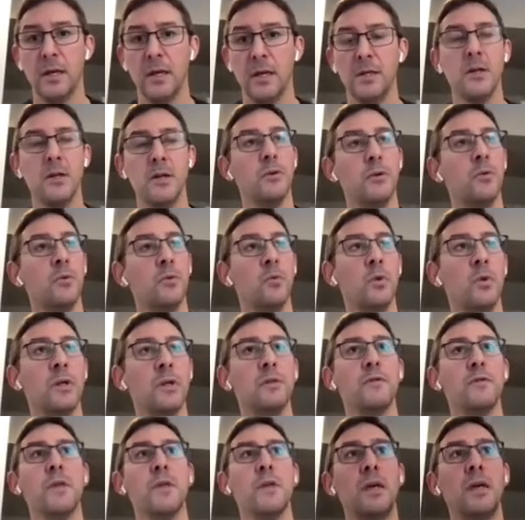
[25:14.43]
One
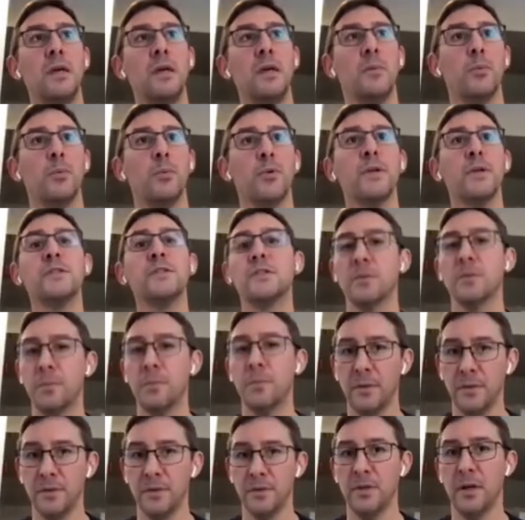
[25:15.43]
of the
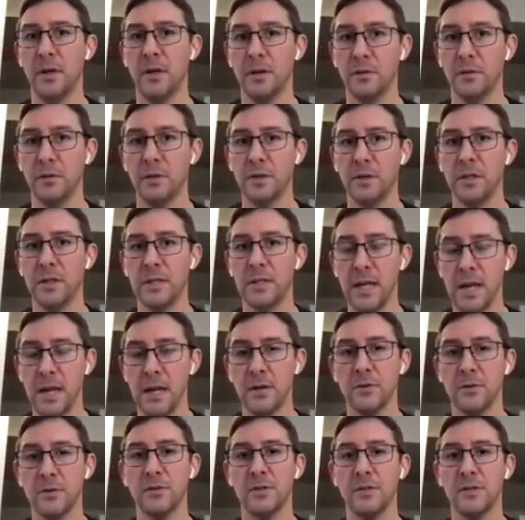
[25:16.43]
principles of
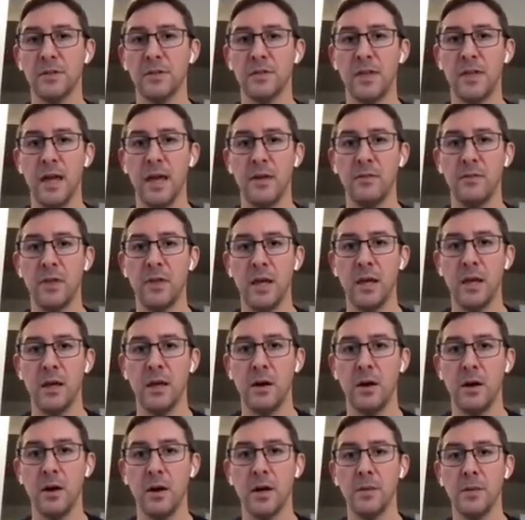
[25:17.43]
containers is that they
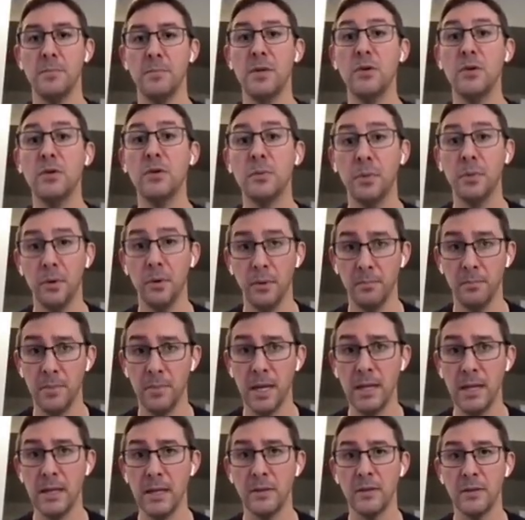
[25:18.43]
are immutable,
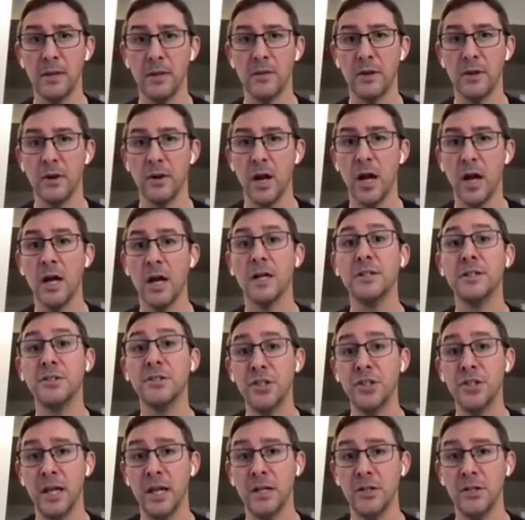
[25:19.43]
meaning that they're
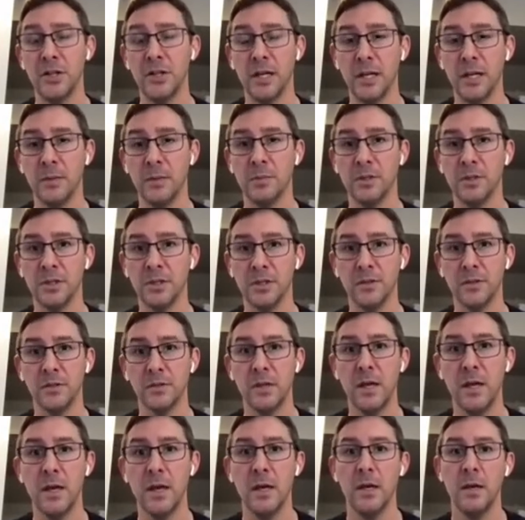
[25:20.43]
unchanging images.
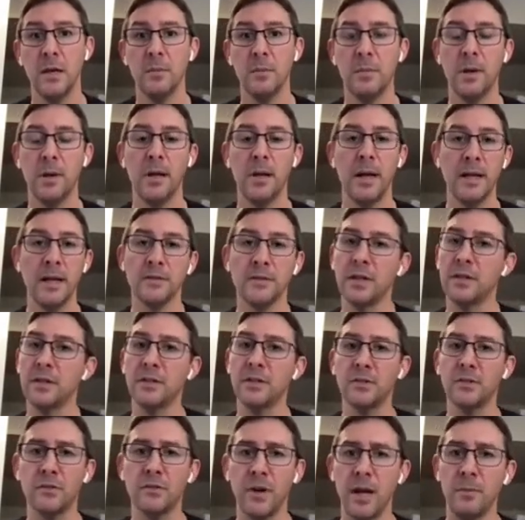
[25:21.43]
But as I
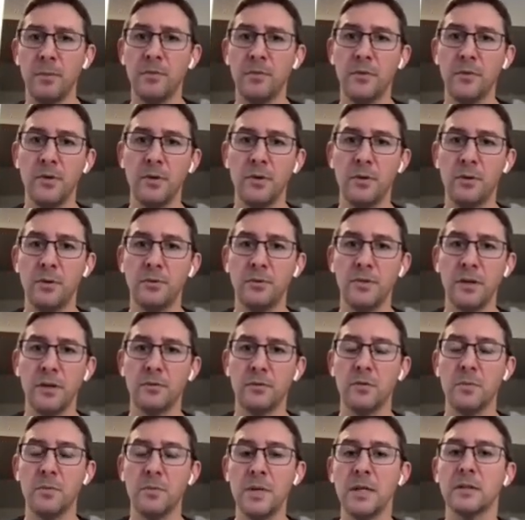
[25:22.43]
described for you
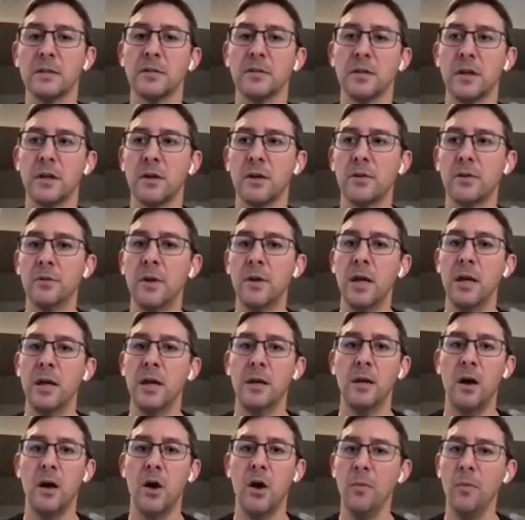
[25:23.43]
several minutes ago,
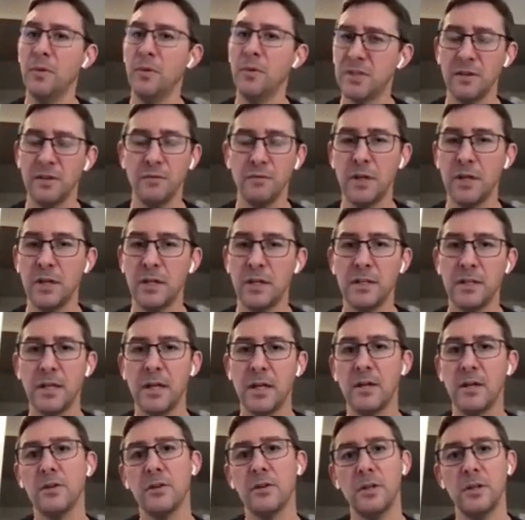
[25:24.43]
almost every
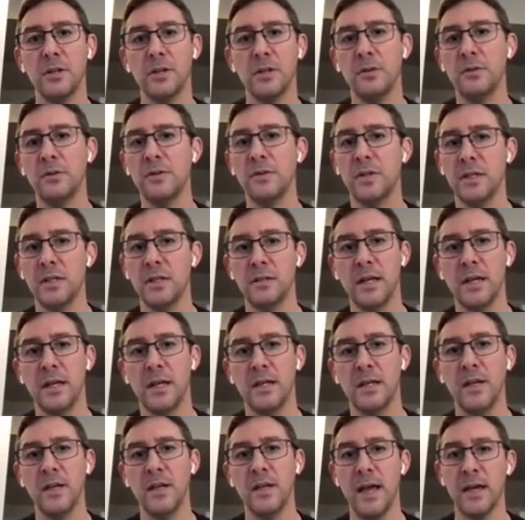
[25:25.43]
container in use these
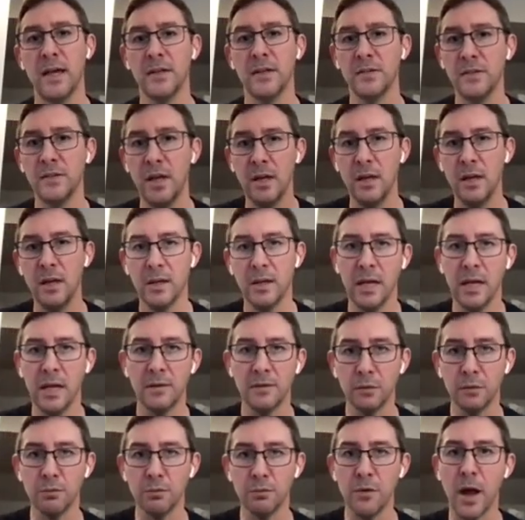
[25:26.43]
days has kind
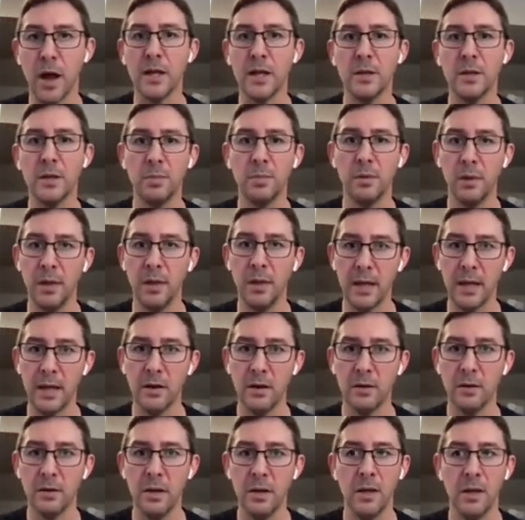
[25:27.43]
of a writable
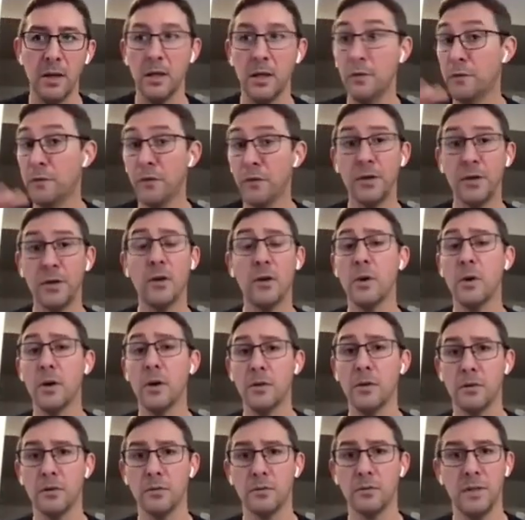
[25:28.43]
layer, if for no
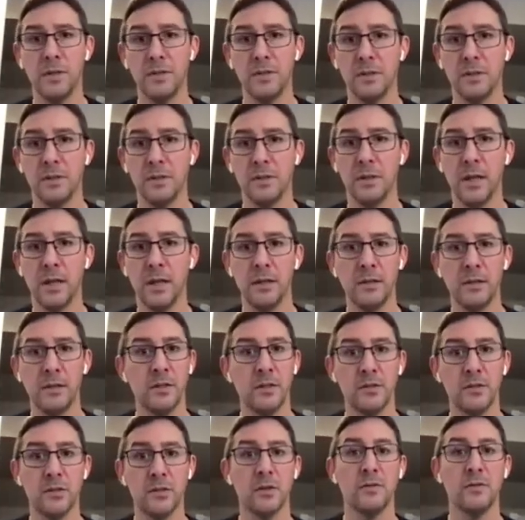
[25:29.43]
other reason,
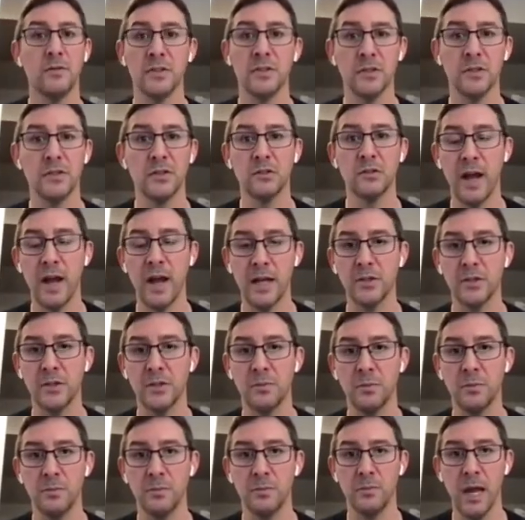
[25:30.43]
to serve as a scratch
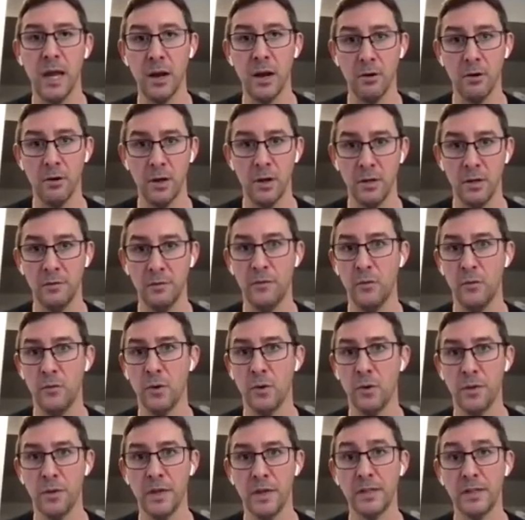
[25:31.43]
area
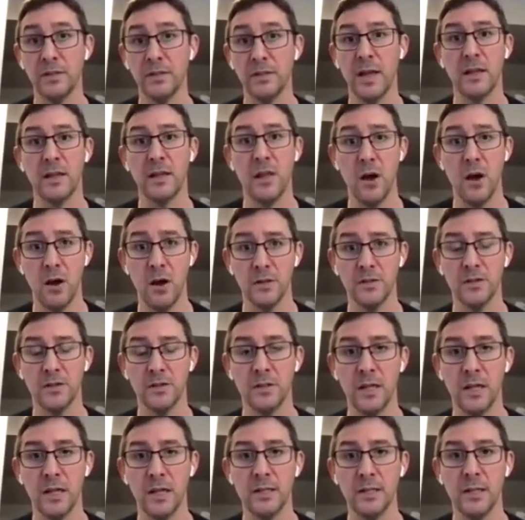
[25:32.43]
for things like logs
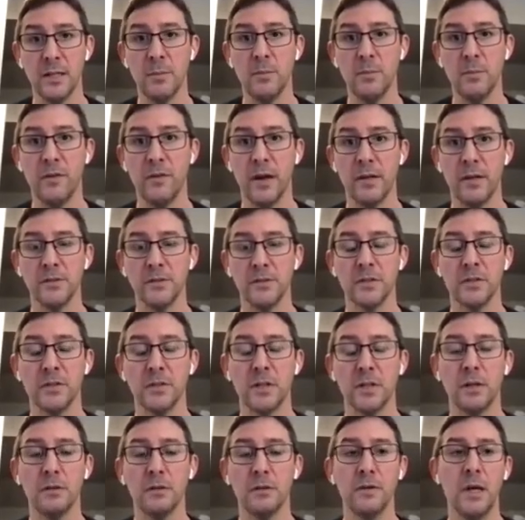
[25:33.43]
and temp files and
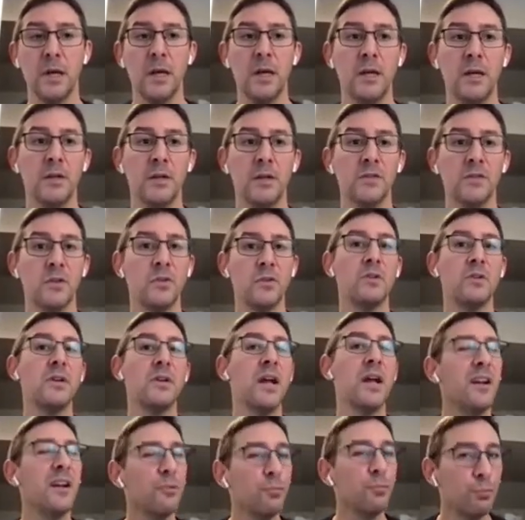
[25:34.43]
stuff. So they're
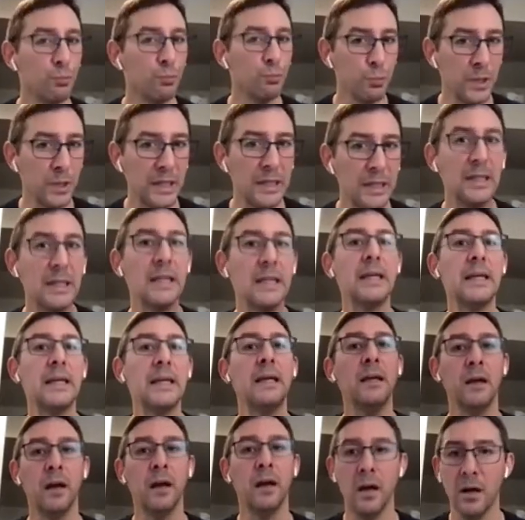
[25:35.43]
not
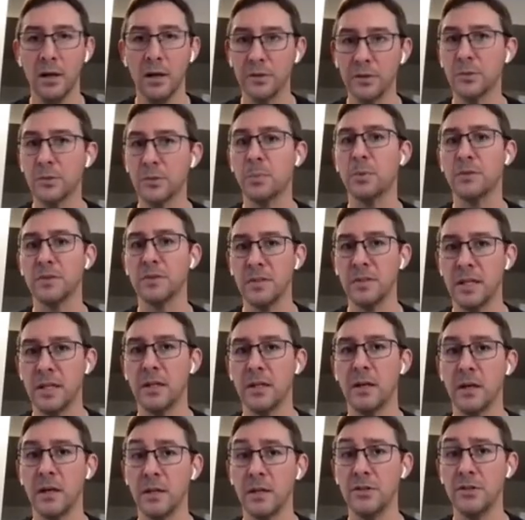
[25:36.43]
really 100%
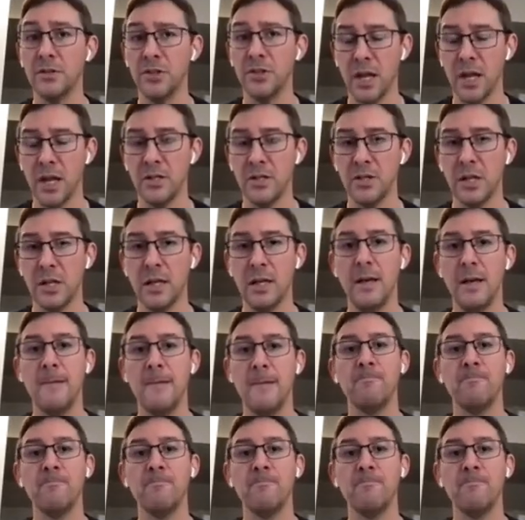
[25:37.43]
unchanging.